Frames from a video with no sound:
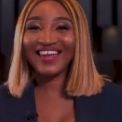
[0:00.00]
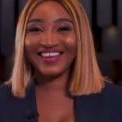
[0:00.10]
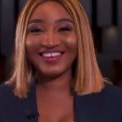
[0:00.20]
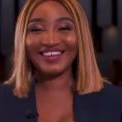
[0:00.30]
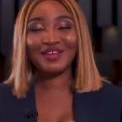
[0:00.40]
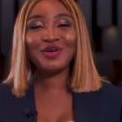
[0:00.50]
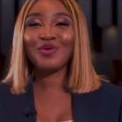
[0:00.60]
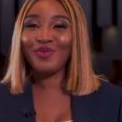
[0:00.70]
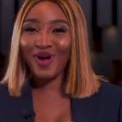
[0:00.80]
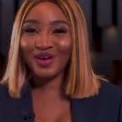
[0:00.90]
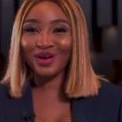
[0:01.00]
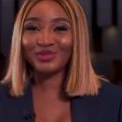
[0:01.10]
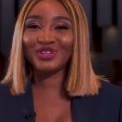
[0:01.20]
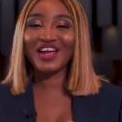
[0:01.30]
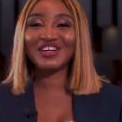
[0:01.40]
Hi,
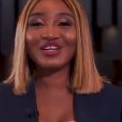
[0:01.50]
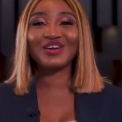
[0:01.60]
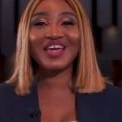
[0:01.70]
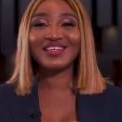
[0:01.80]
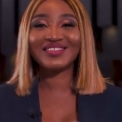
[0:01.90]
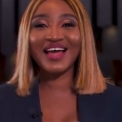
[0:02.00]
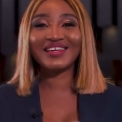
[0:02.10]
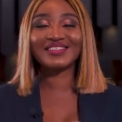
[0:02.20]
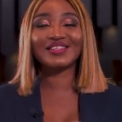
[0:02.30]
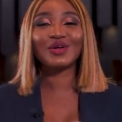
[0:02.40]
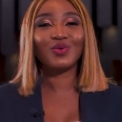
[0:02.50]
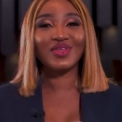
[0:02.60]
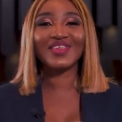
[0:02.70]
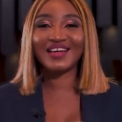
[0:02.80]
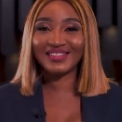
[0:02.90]
welcome to HR Insights
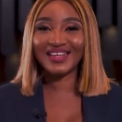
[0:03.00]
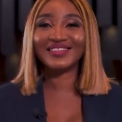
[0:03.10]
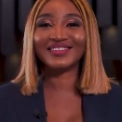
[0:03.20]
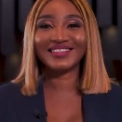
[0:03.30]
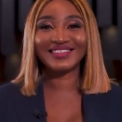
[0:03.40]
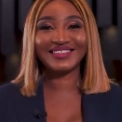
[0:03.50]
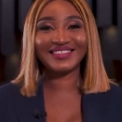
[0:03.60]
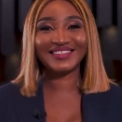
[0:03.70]
with SN.